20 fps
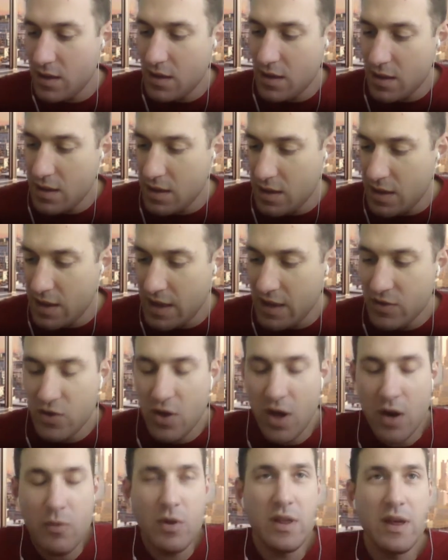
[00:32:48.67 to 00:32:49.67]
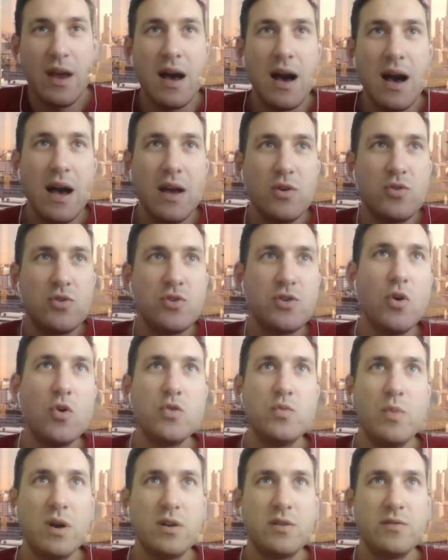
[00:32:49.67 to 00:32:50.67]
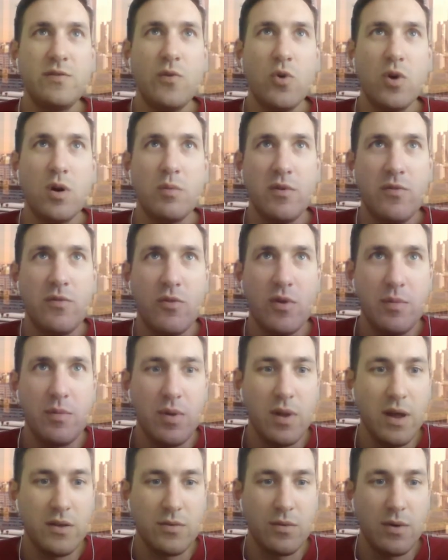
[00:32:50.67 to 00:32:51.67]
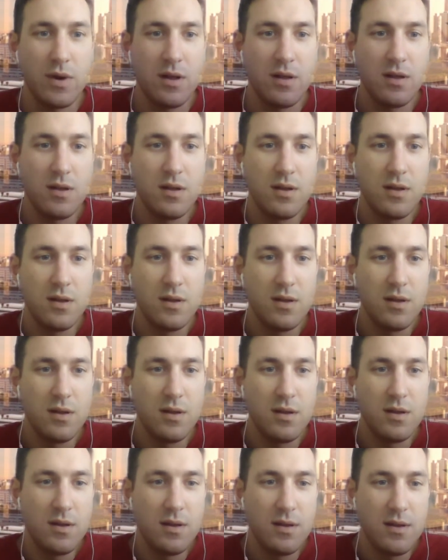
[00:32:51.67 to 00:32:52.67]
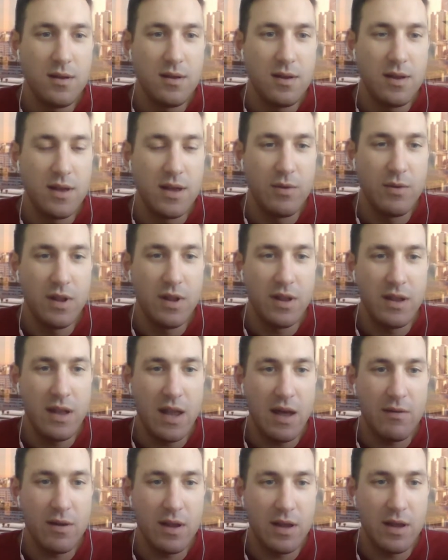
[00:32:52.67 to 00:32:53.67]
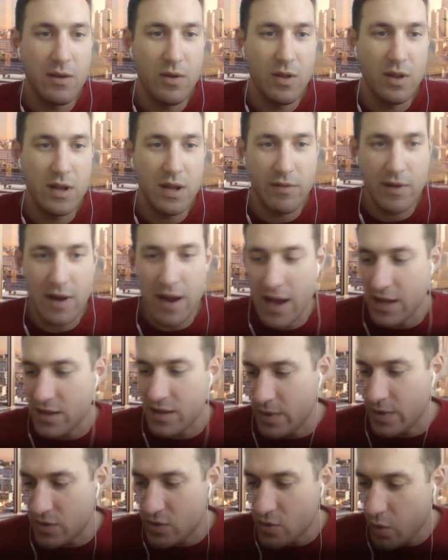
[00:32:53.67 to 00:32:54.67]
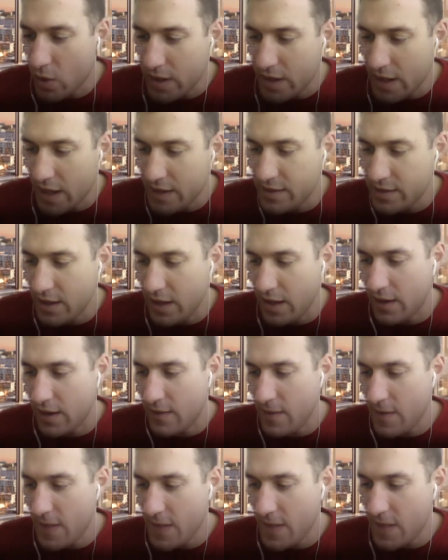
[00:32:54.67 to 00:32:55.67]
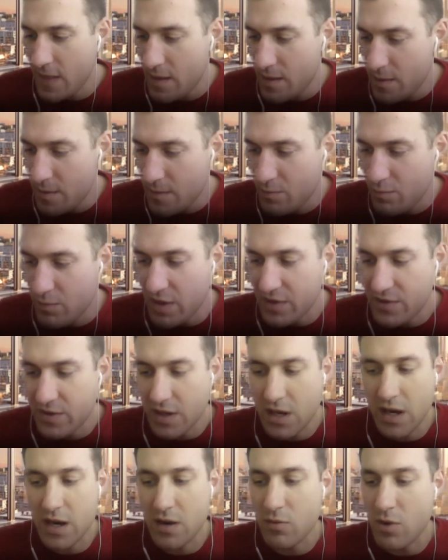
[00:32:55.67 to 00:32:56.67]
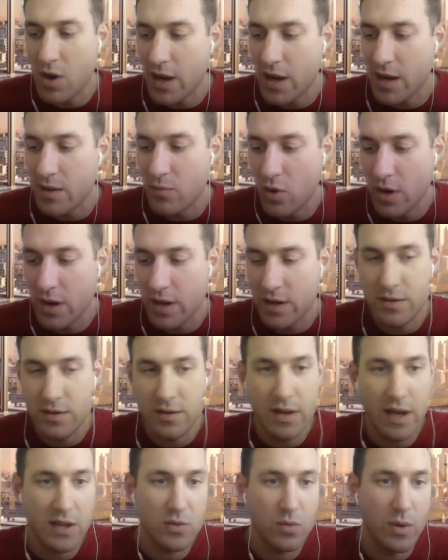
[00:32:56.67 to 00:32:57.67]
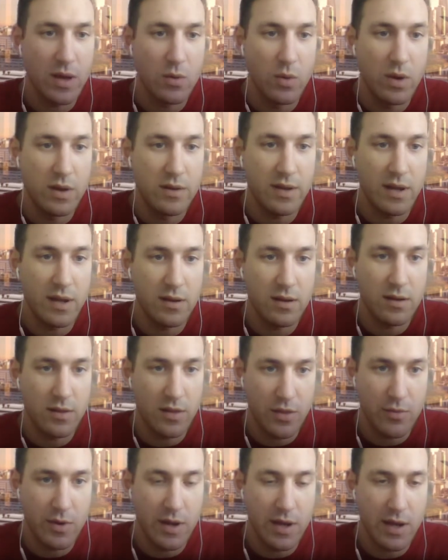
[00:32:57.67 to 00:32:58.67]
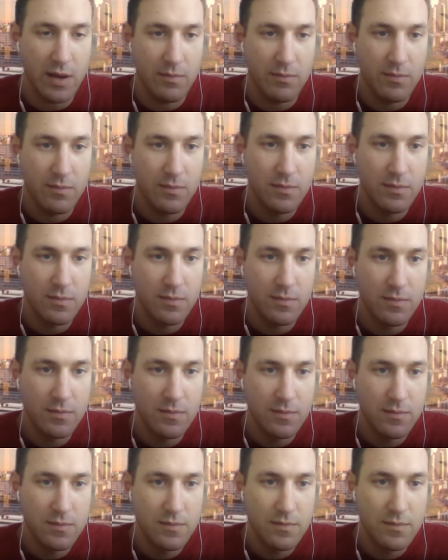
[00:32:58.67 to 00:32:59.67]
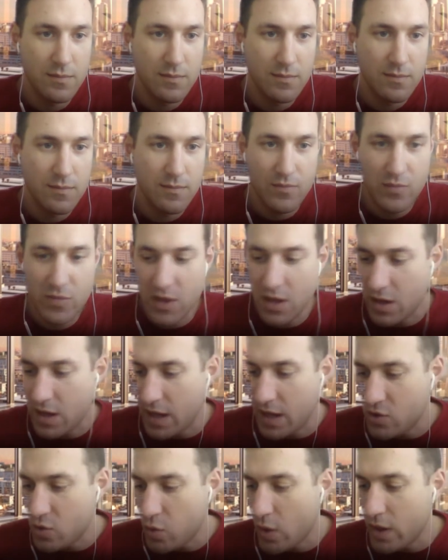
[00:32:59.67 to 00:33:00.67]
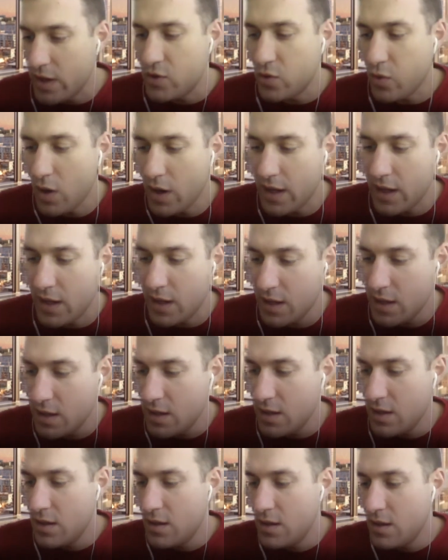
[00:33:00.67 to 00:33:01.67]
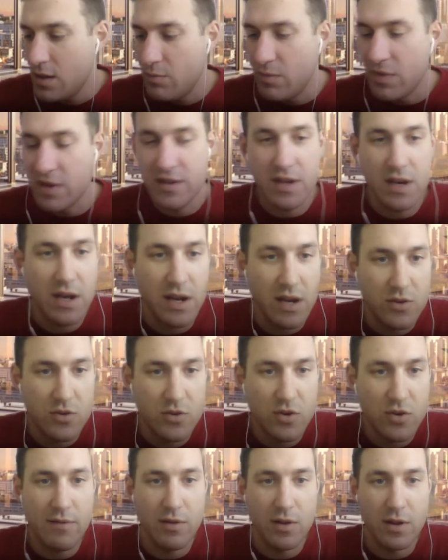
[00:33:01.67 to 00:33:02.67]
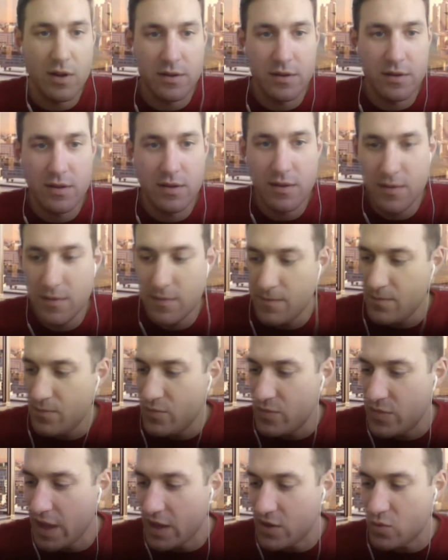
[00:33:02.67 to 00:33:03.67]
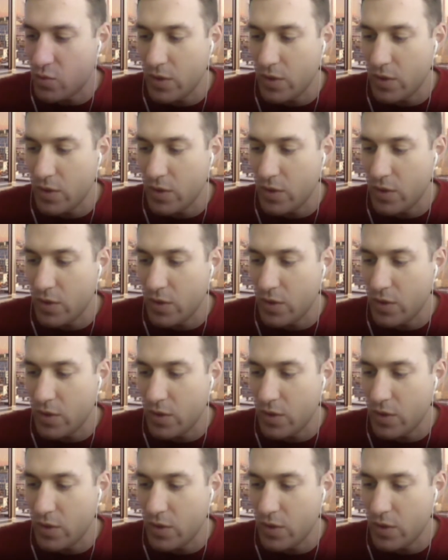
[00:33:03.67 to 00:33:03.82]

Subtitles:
he's not really a guy who shows much form before he plays well. He really never has been. 2019, missed the cut at Rocket Mortgage. Next week wins at the 3M. Okay, 2020, missed the cut at Travelers. Next week